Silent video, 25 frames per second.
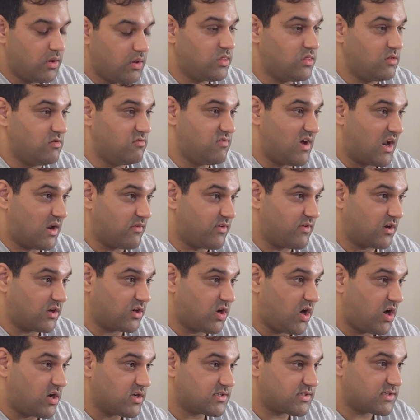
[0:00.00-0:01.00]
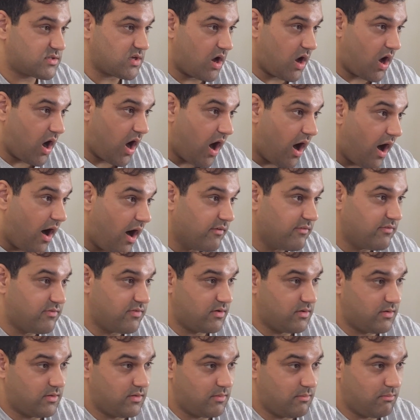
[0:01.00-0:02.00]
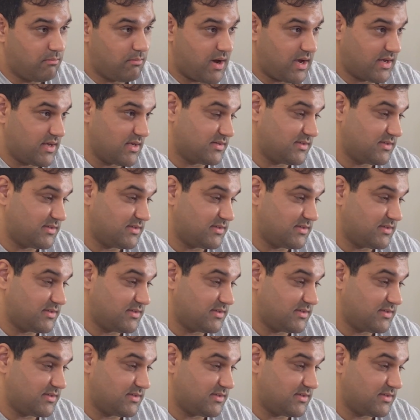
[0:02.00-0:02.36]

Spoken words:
the relevant cost of Myers